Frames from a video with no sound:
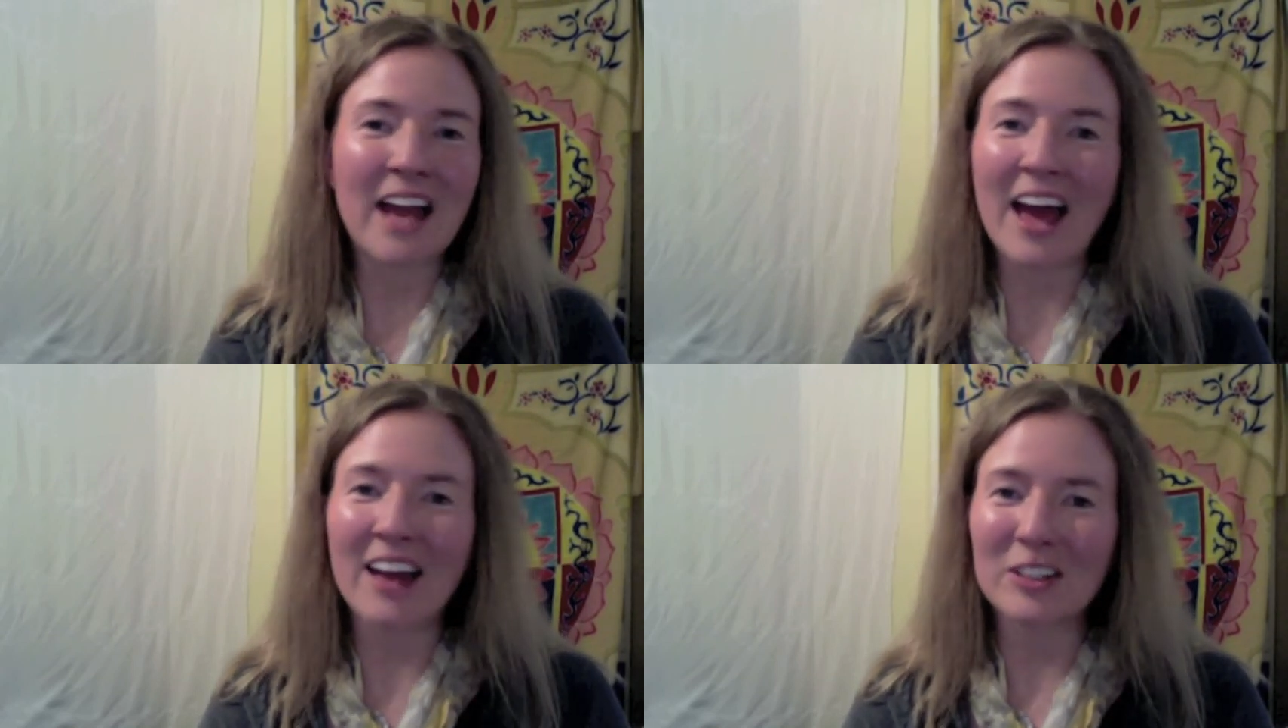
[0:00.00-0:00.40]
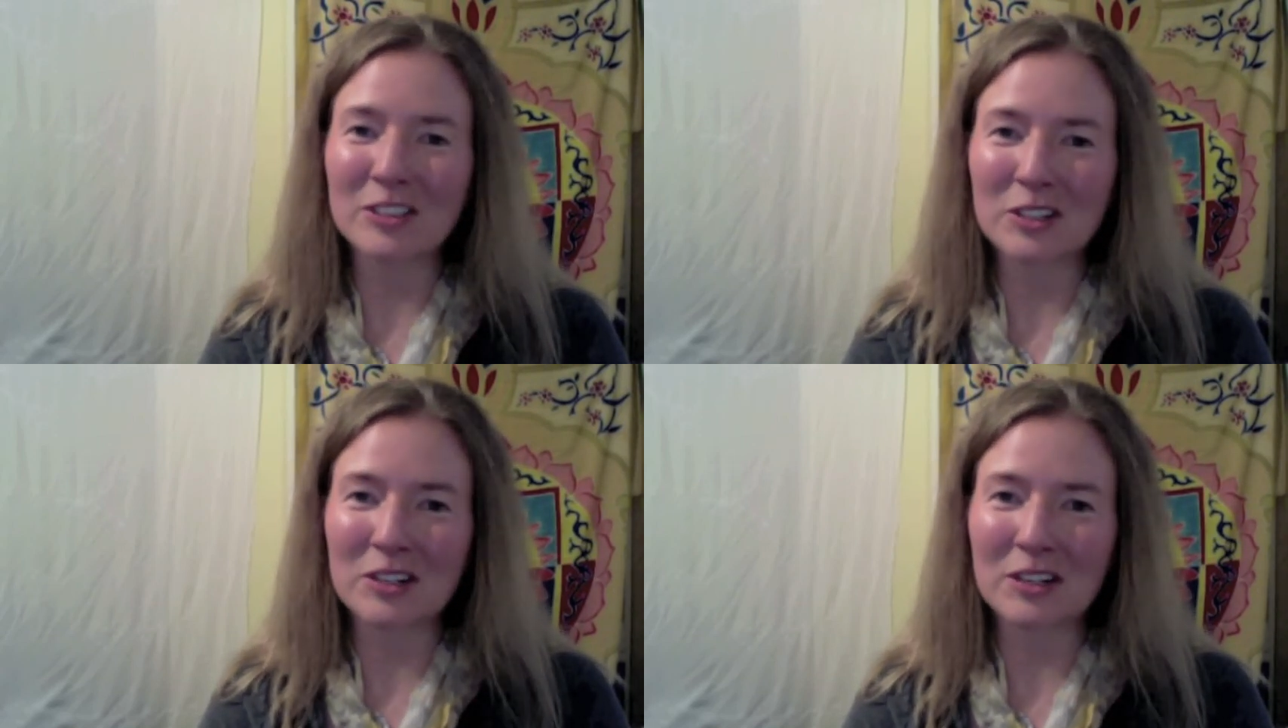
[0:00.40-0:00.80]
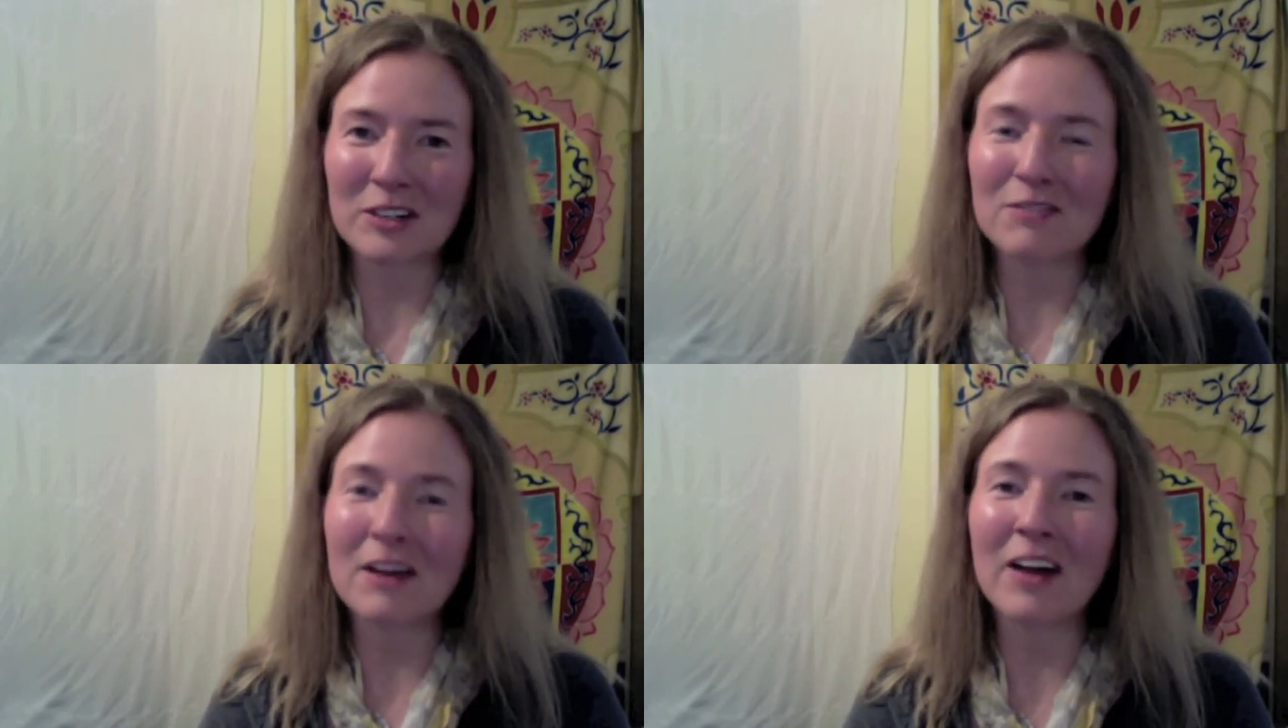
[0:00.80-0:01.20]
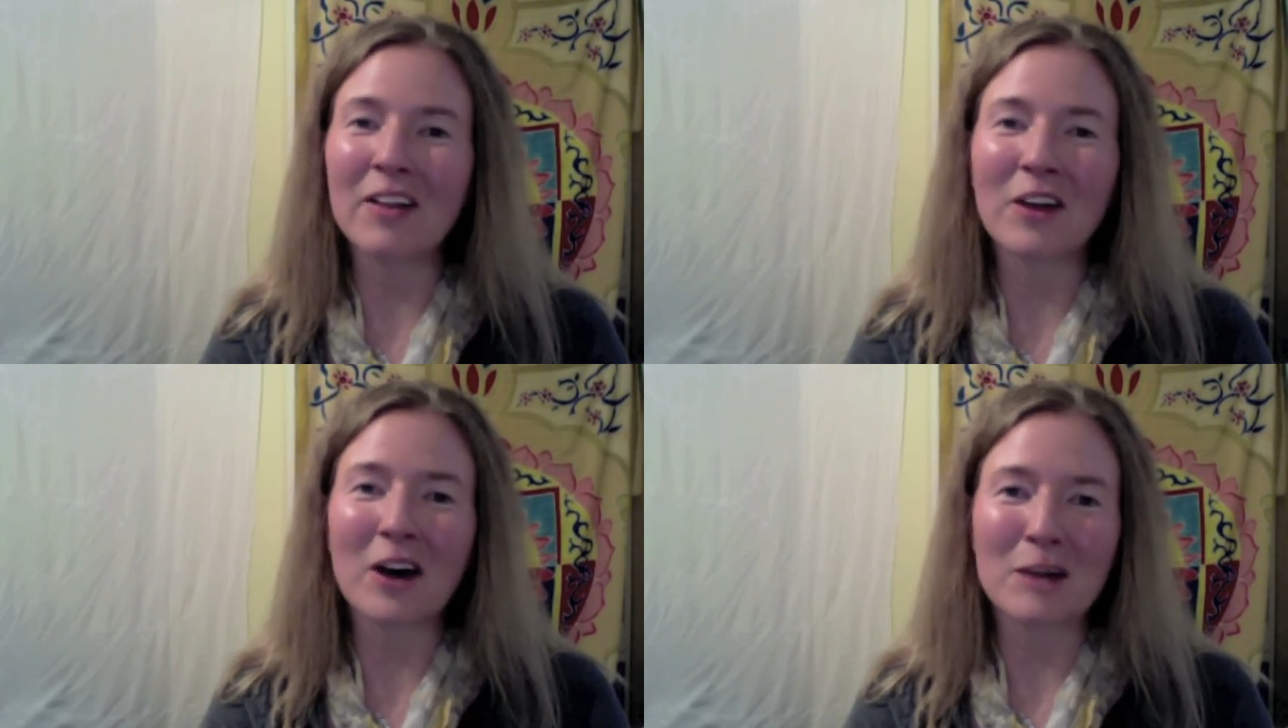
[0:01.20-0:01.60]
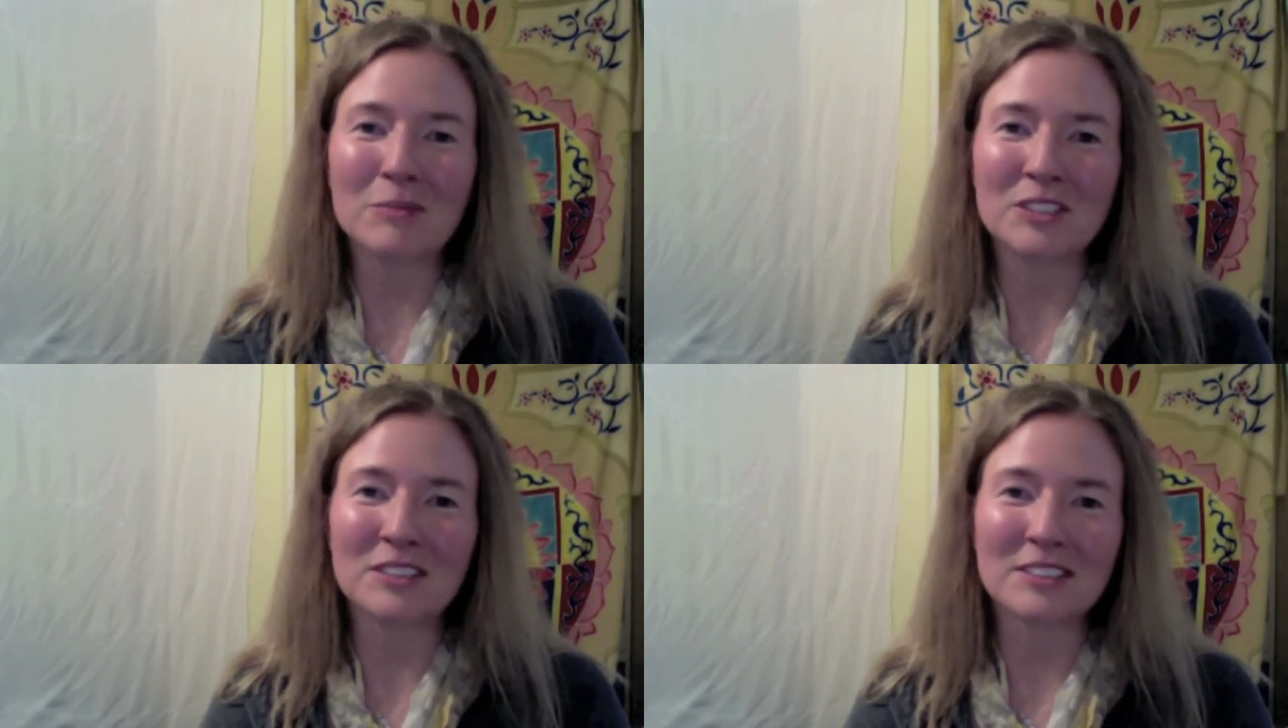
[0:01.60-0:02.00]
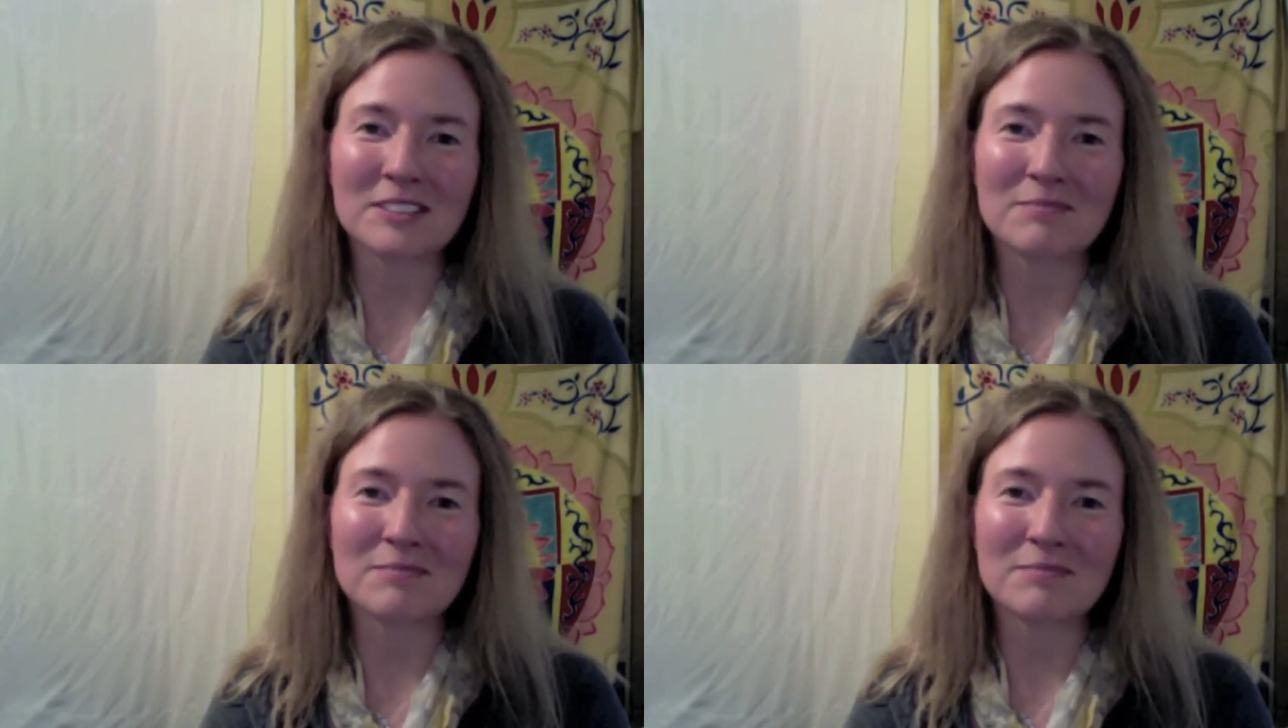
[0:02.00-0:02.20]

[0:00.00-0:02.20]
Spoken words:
and alternative health options.